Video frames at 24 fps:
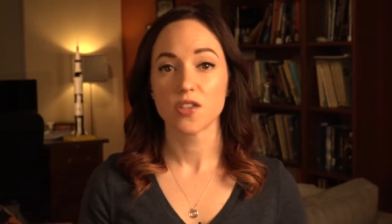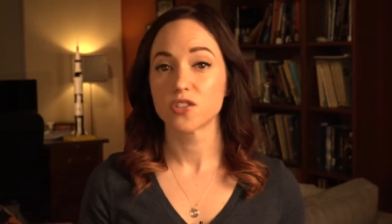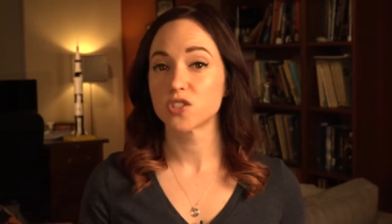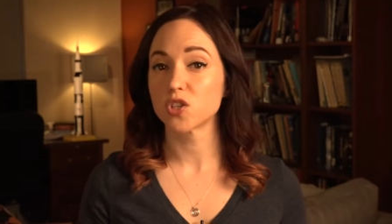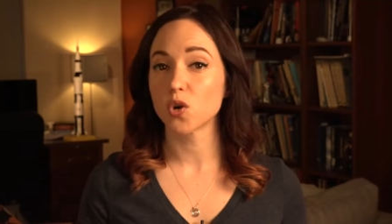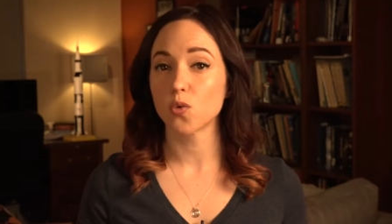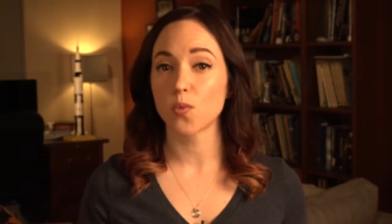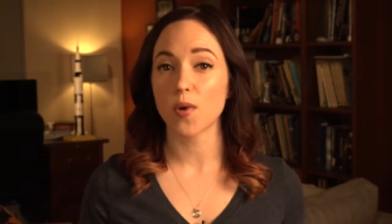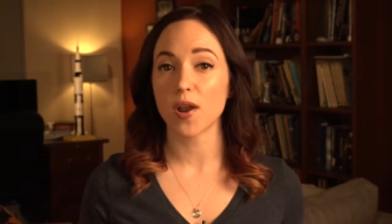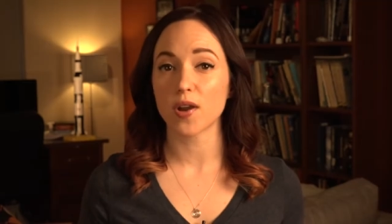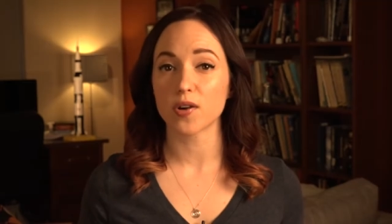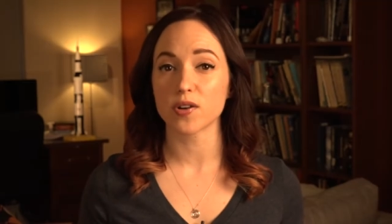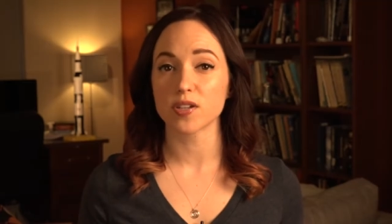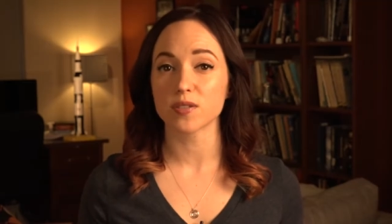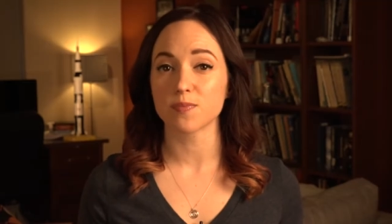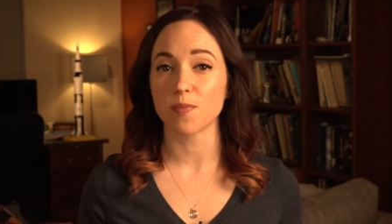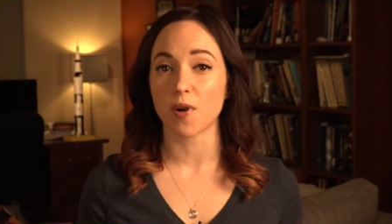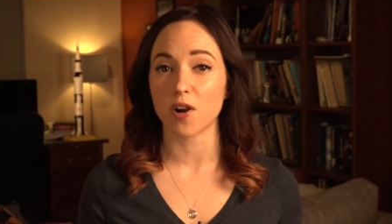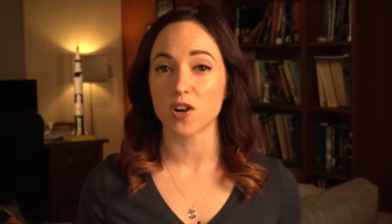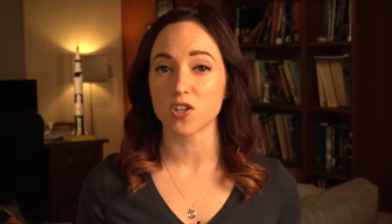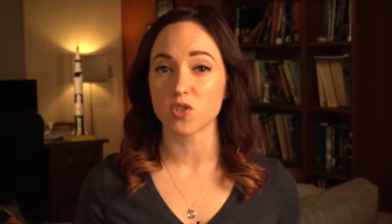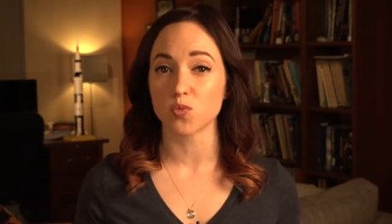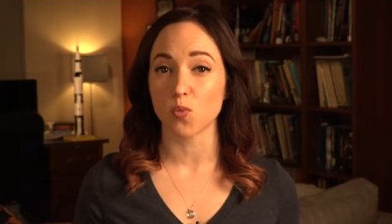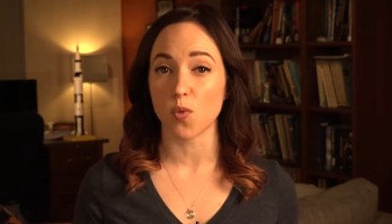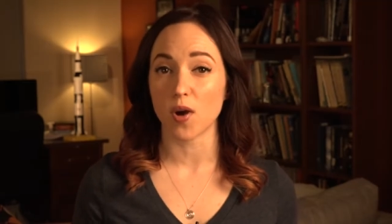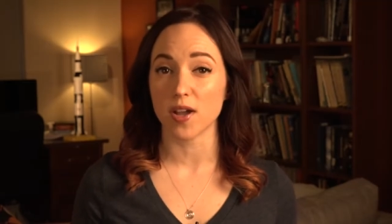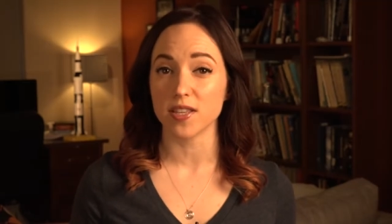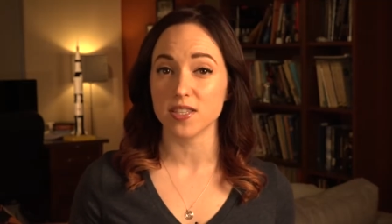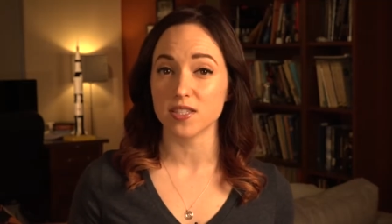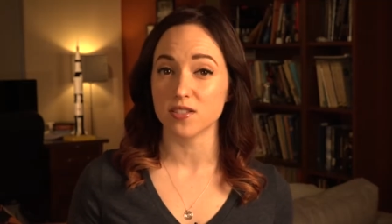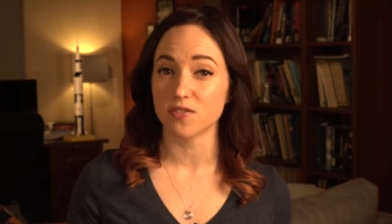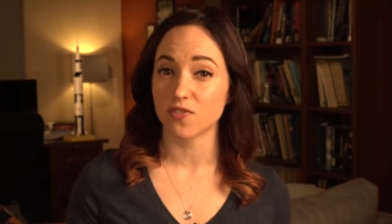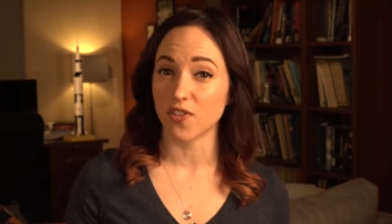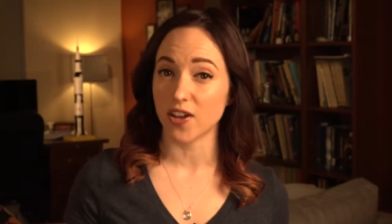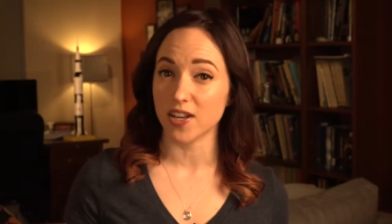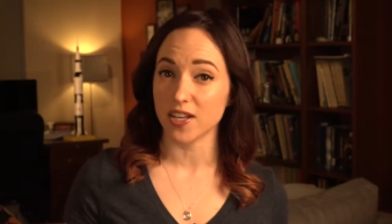So where is Mars
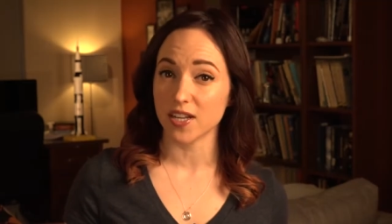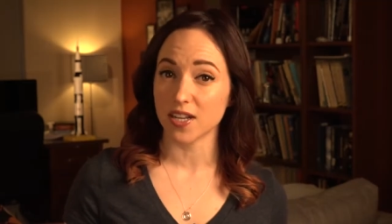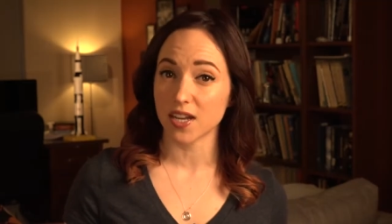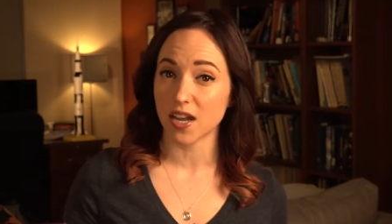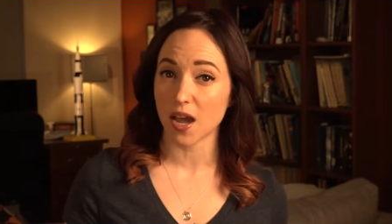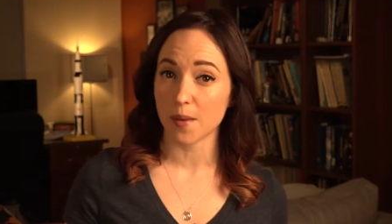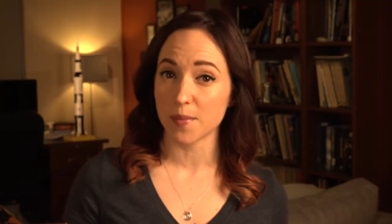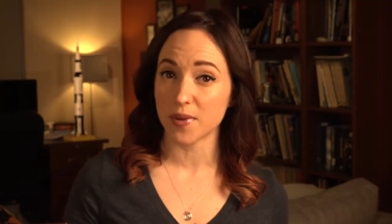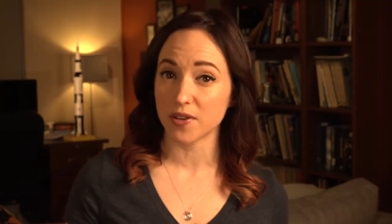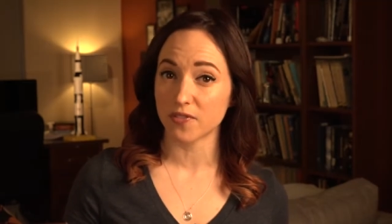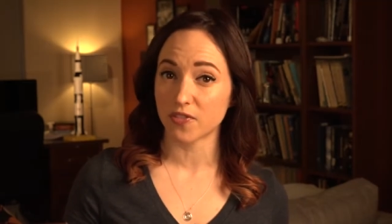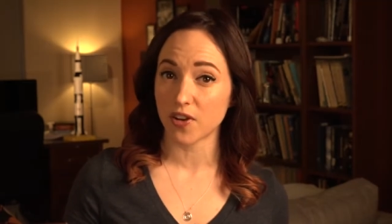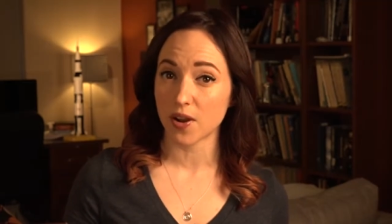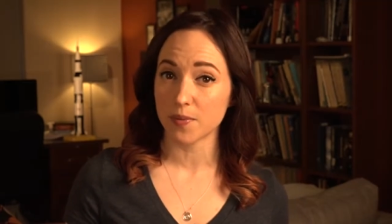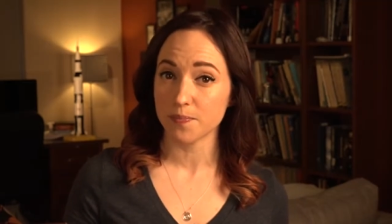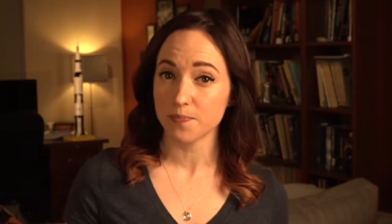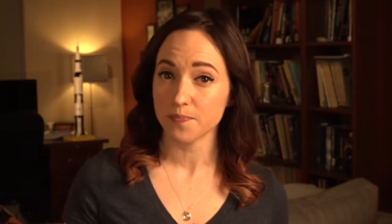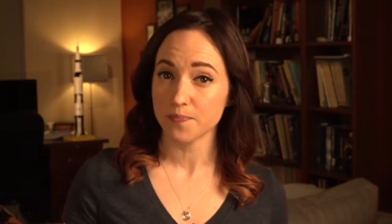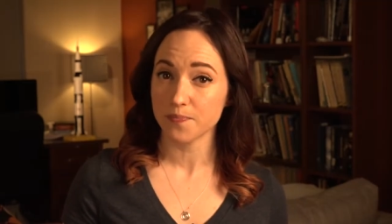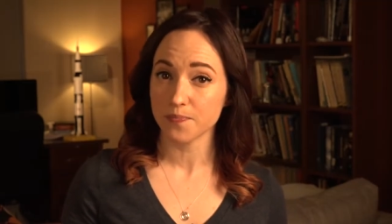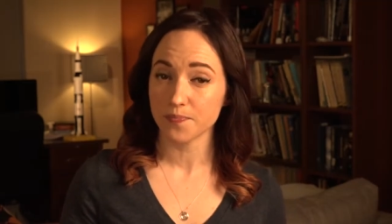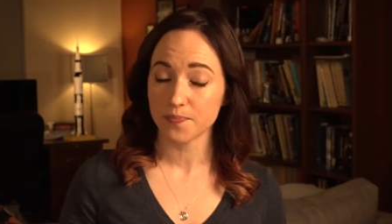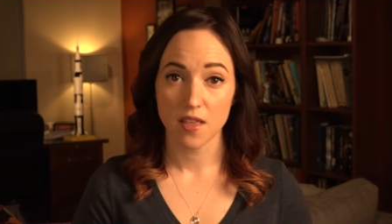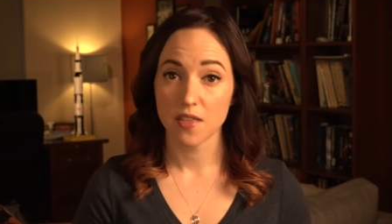One's funding coming from?